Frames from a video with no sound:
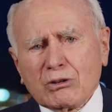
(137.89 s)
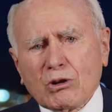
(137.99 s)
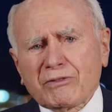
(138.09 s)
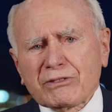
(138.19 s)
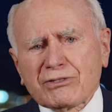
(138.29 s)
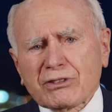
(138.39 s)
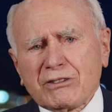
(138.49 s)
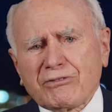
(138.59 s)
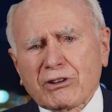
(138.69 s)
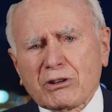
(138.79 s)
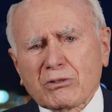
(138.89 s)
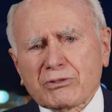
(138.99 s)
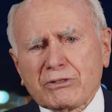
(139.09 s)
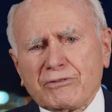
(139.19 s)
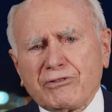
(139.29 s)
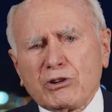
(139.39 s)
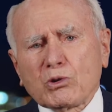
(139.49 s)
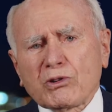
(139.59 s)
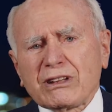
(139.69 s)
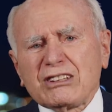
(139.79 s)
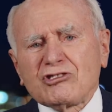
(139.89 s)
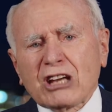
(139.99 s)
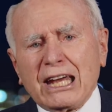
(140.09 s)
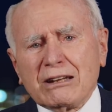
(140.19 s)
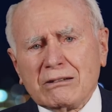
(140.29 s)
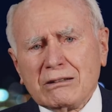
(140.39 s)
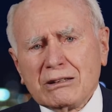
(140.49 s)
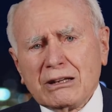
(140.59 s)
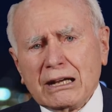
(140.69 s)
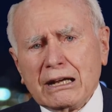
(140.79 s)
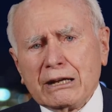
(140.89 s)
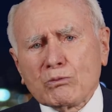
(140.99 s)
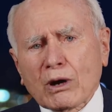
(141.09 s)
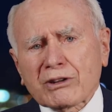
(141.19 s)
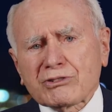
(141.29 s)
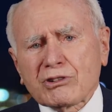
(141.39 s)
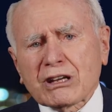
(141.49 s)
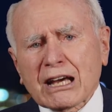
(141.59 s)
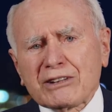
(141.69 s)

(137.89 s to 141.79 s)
You often see fields of fewer than 10, in one or two mm.